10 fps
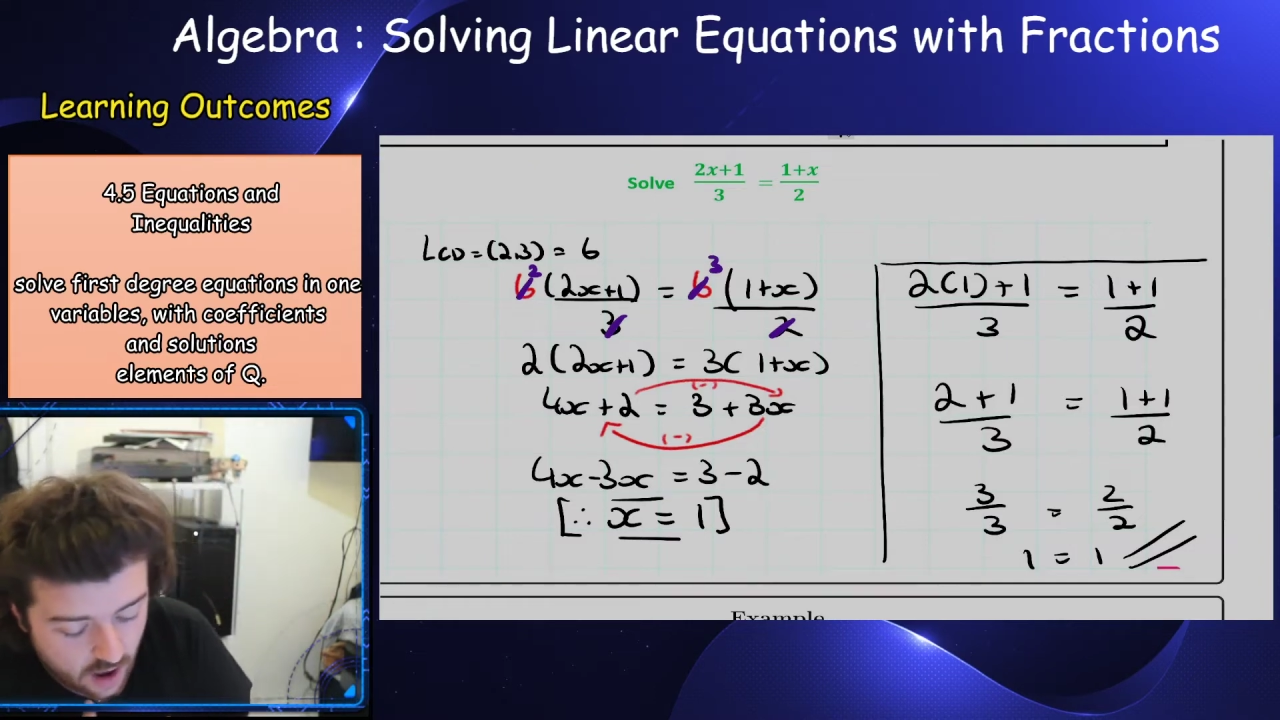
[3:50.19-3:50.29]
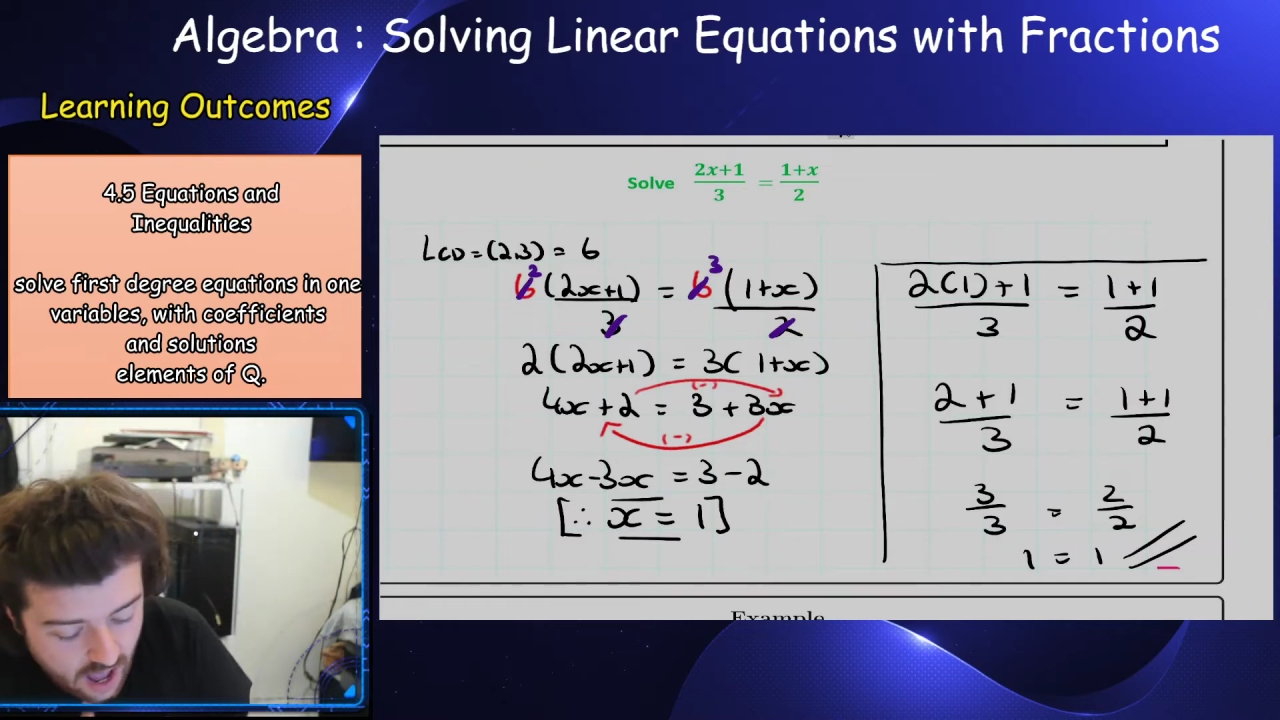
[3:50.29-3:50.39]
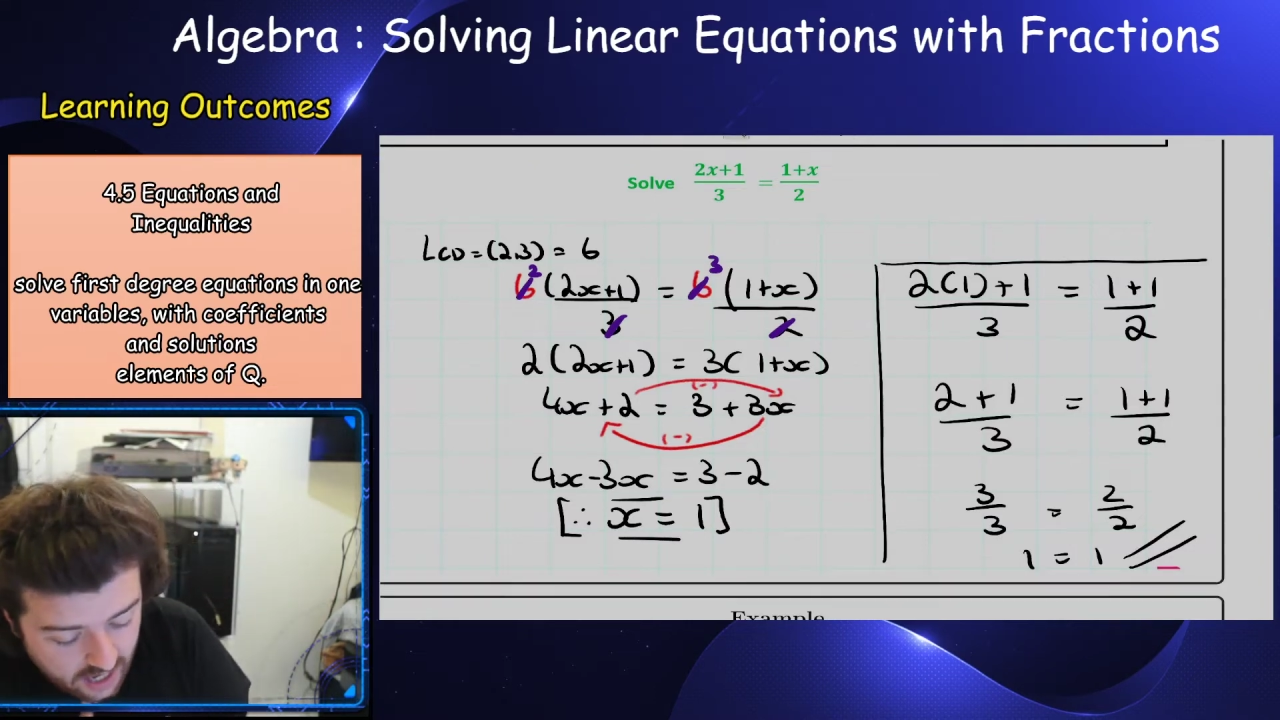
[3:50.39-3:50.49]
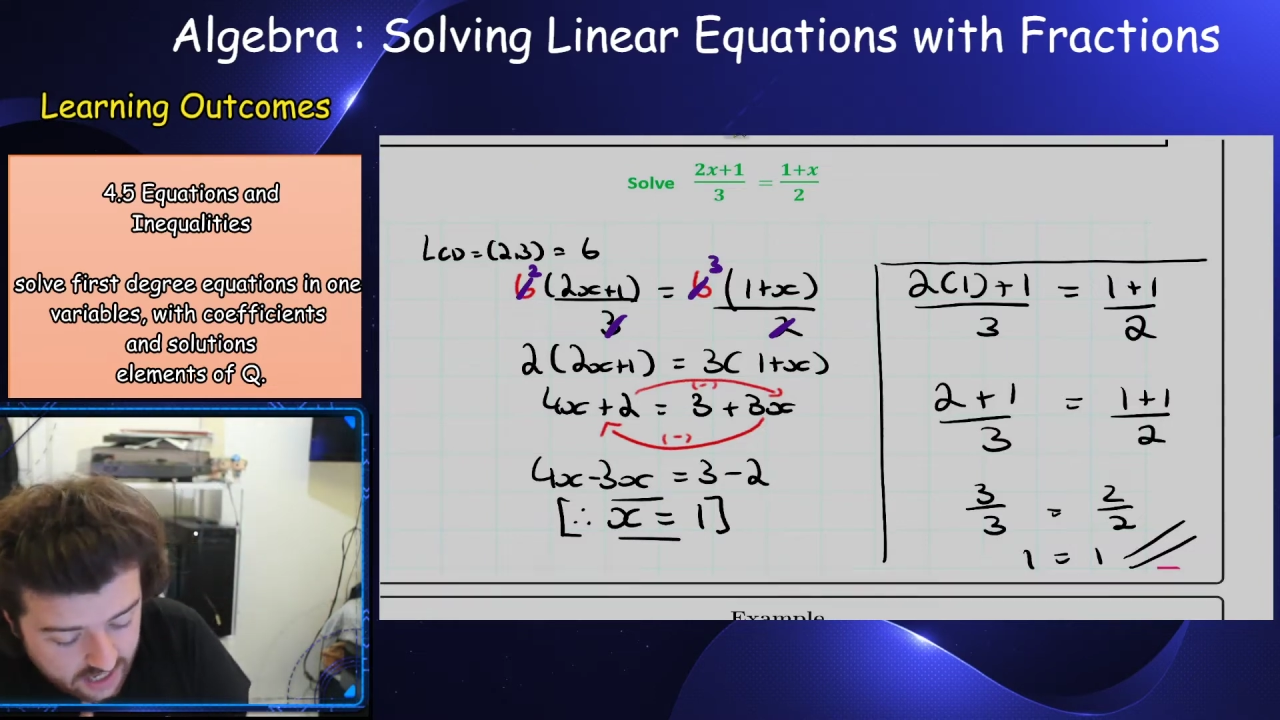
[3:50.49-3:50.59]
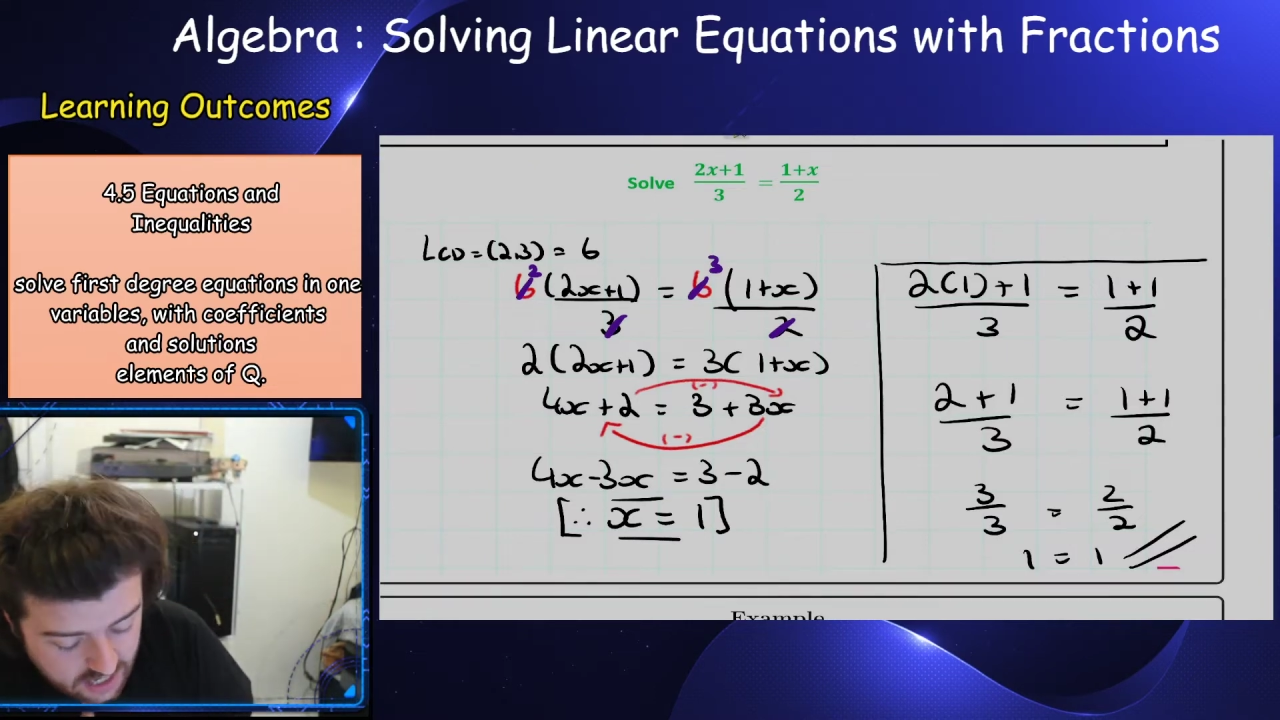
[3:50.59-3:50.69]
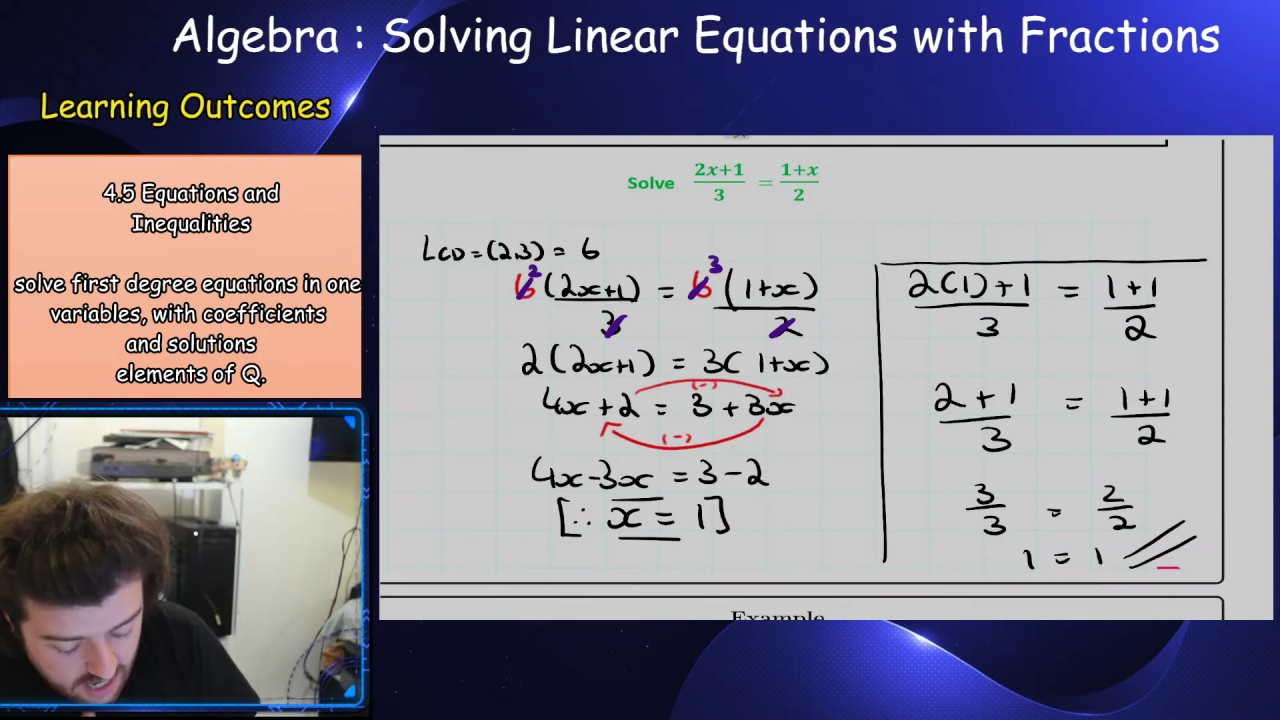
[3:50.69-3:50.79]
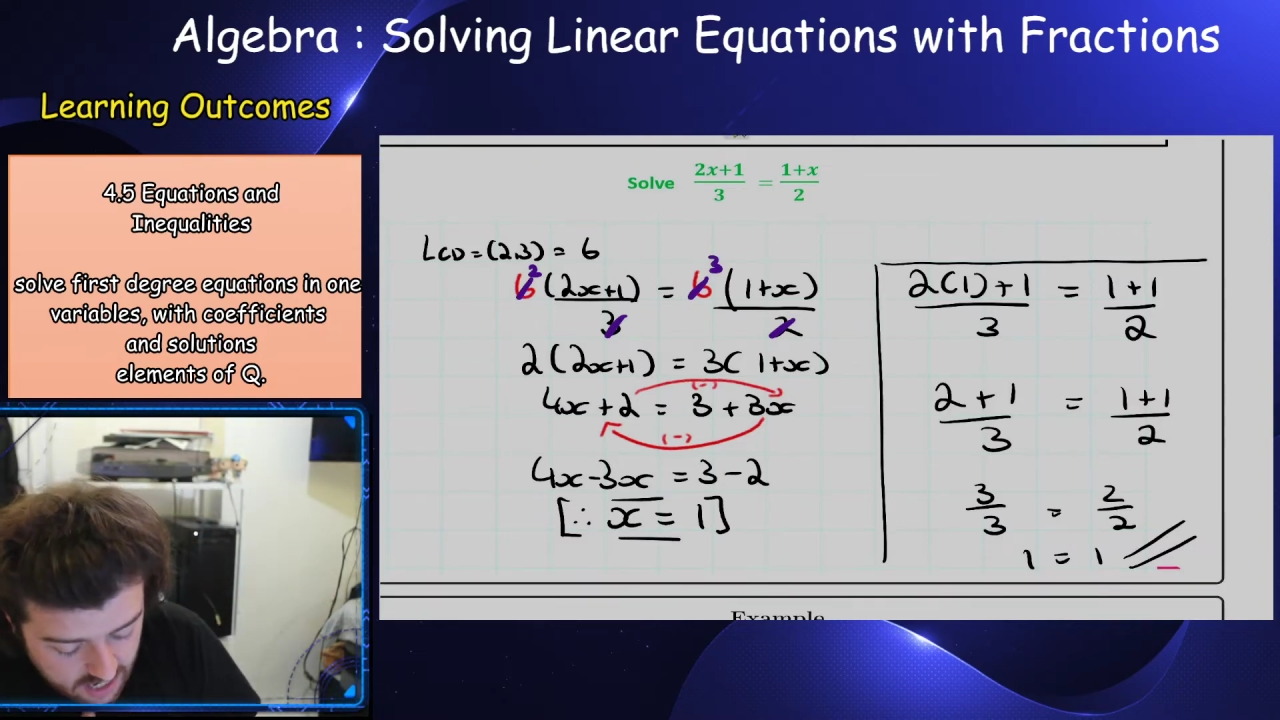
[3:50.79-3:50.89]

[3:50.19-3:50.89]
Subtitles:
x